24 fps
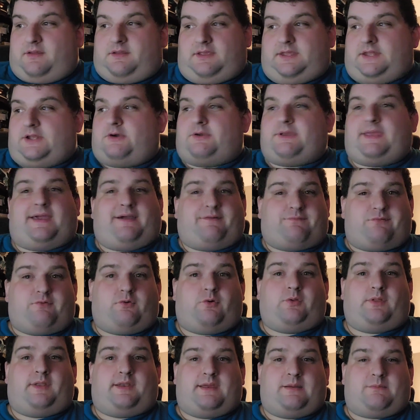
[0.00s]
you know, you have
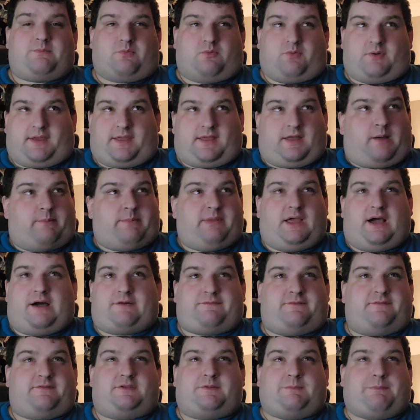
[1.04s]
Roland Emmerich coming
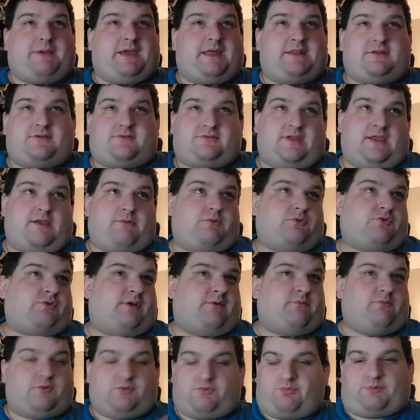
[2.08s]
off of Independence Day, which
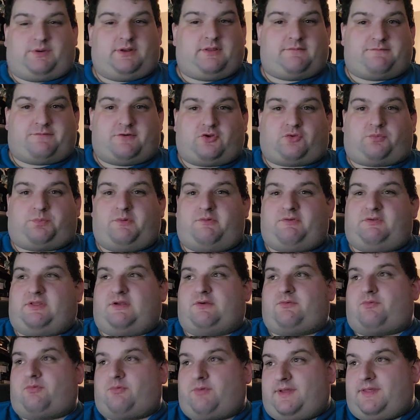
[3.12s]
was one of the first movies
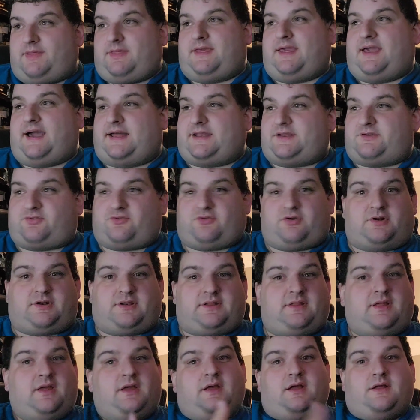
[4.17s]
that really kind of
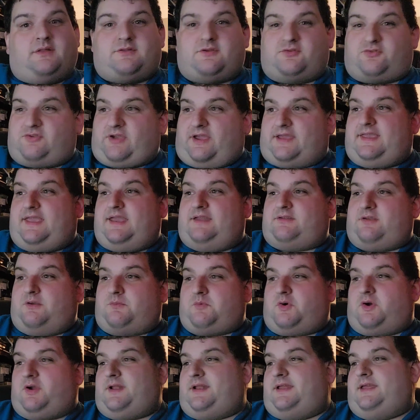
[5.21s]
started this gigantic
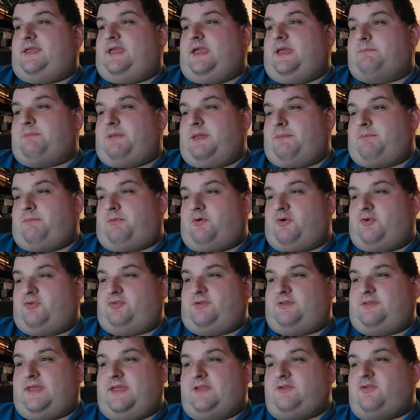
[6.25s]
marketing campaign
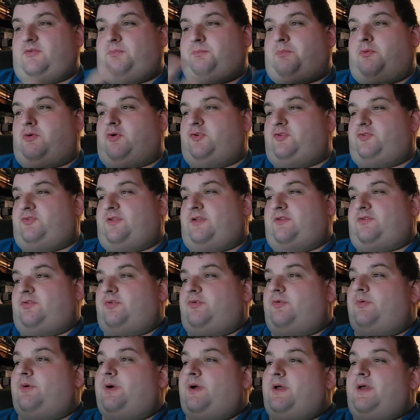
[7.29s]
push, and they just pushed it
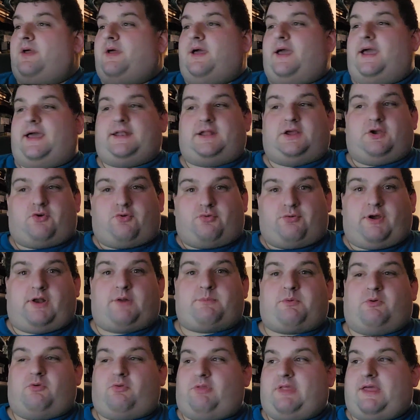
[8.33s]
to an
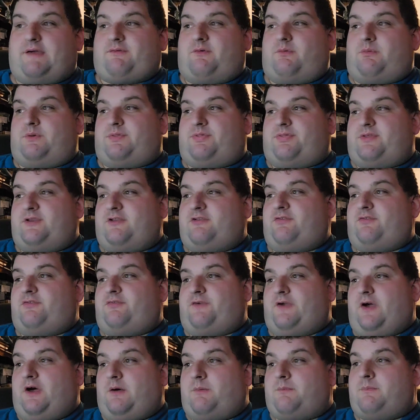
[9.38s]
incredible level with this
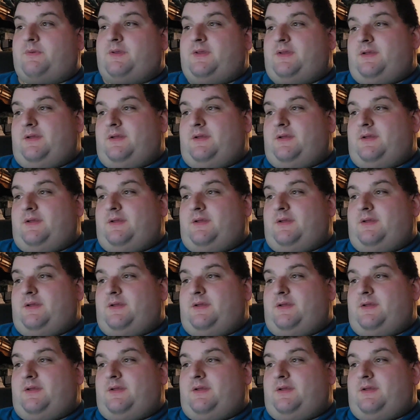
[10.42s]
film.